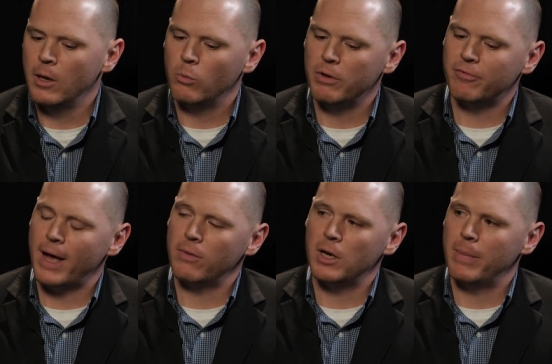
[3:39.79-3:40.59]
We
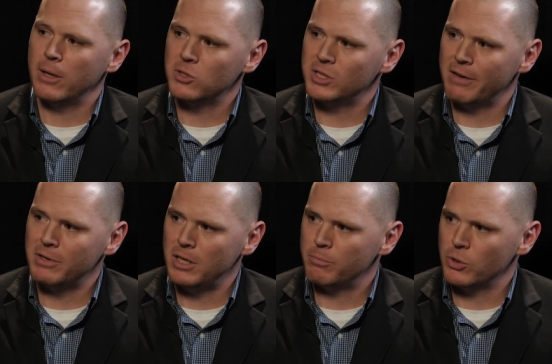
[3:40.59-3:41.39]
found that about
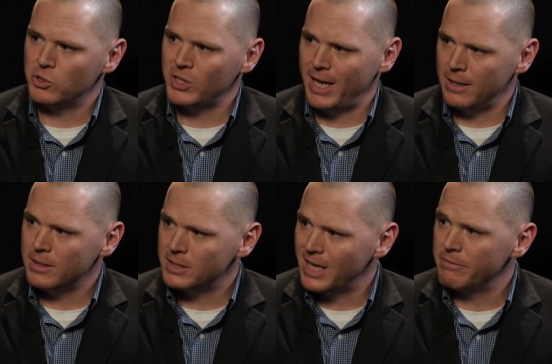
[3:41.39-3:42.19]
70%,
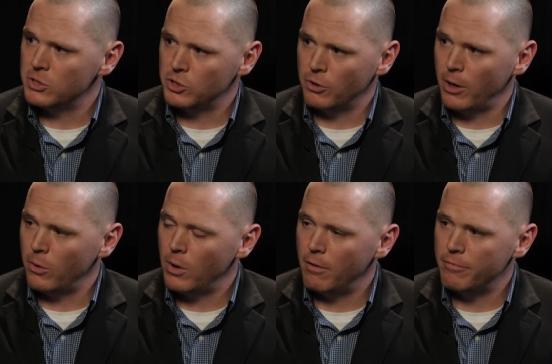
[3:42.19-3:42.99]

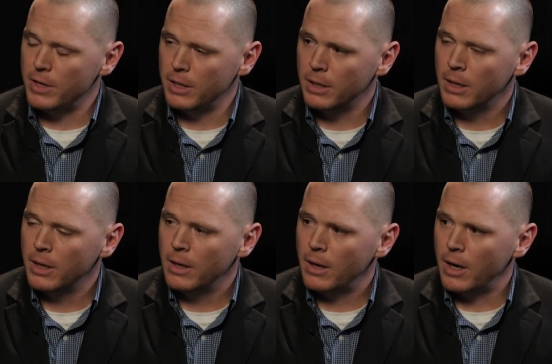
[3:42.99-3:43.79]
7-0, of the
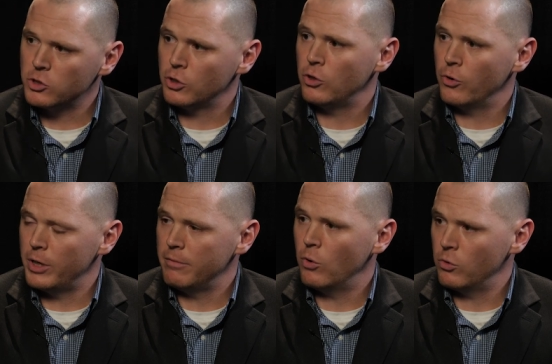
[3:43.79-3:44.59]
uh,
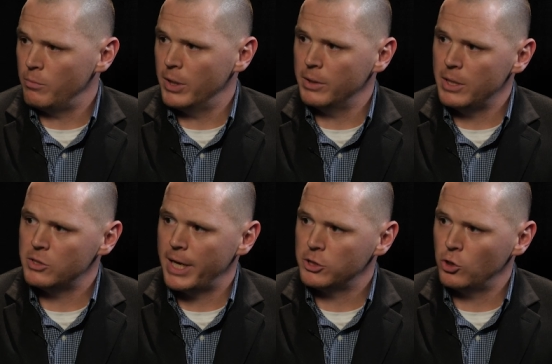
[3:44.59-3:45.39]
security vulnerabilities
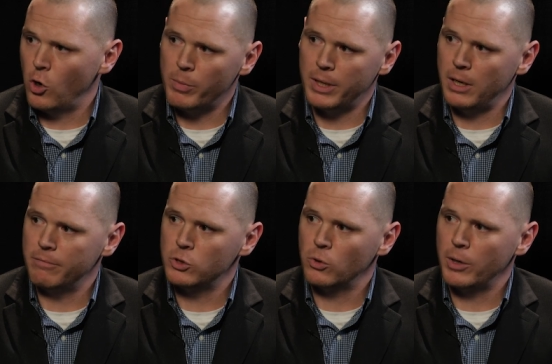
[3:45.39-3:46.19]
that show up in an
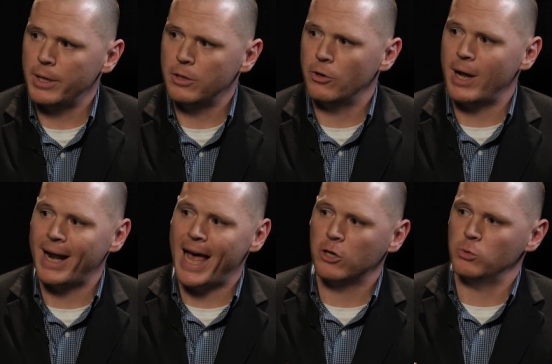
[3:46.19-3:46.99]
inventory, you're not
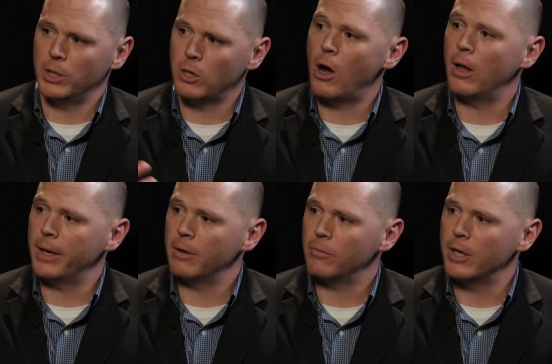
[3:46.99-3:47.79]
actually
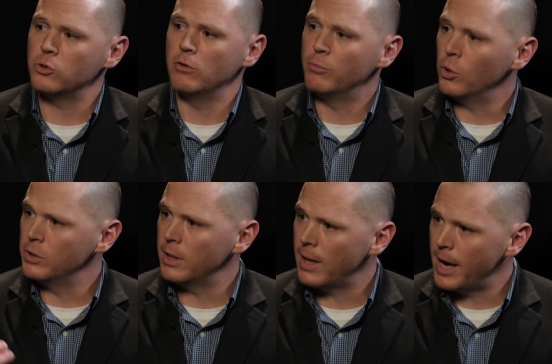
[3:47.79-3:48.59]
calling, right? So you've pulled
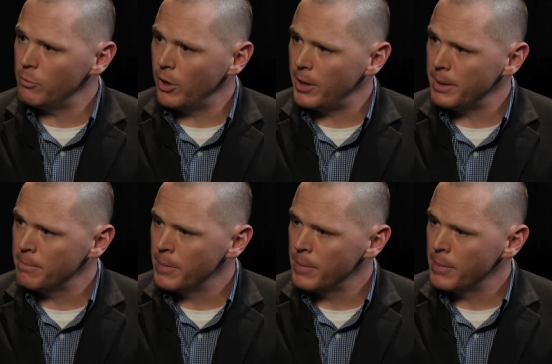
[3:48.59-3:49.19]
in the library,